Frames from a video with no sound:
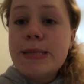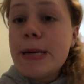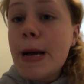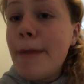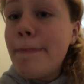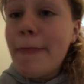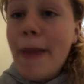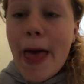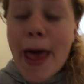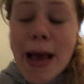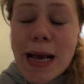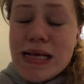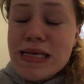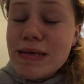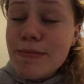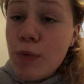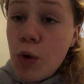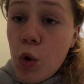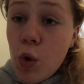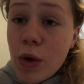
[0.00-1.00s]
and play
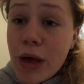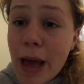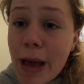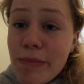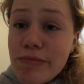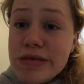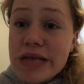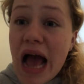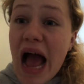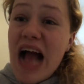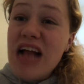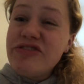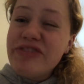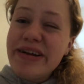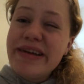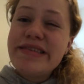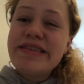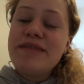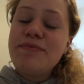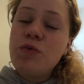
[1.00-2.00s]
some ball games and
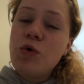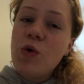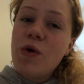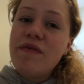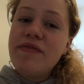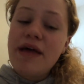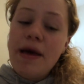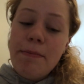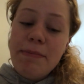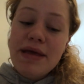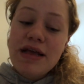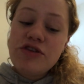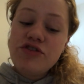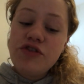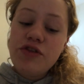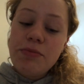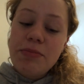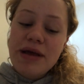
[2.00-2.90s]
drink some more of that peach on the